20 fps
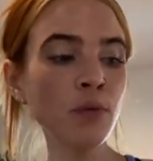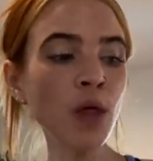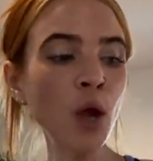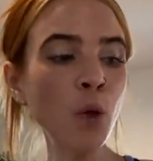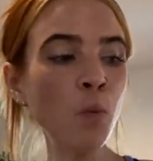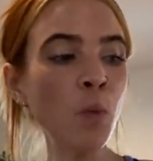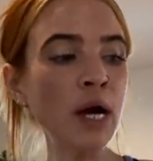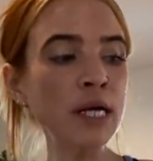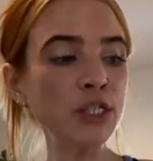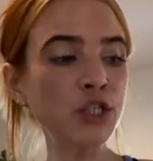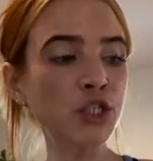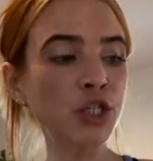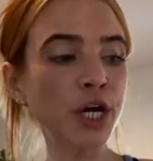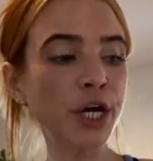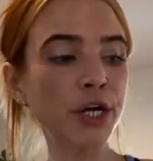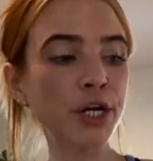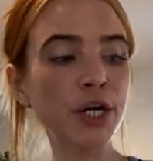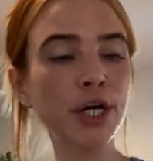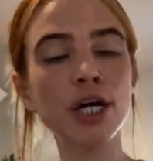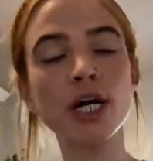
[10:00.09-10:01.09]
white
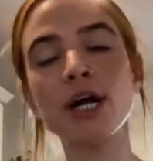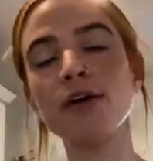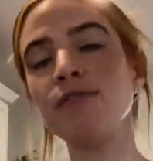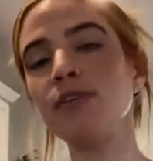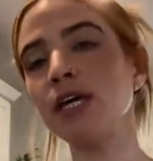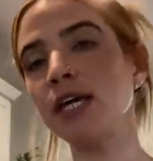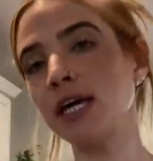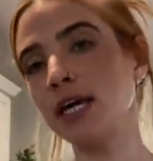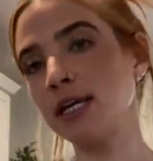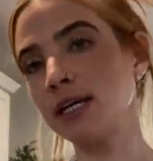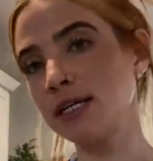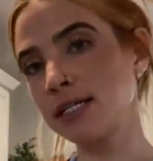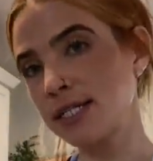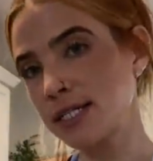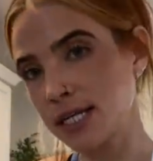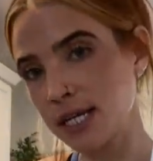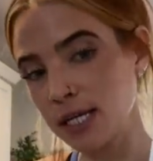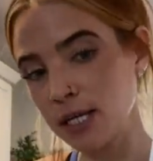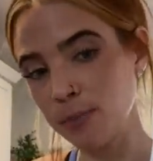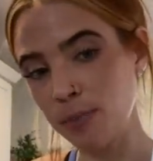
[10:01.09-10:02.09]
cheddar vegan
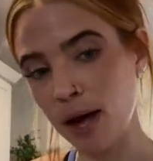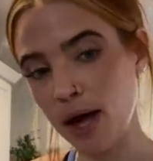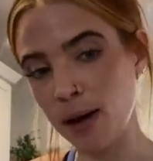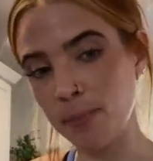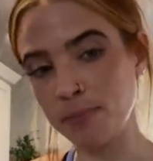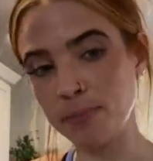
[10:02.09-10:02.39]
skinny pop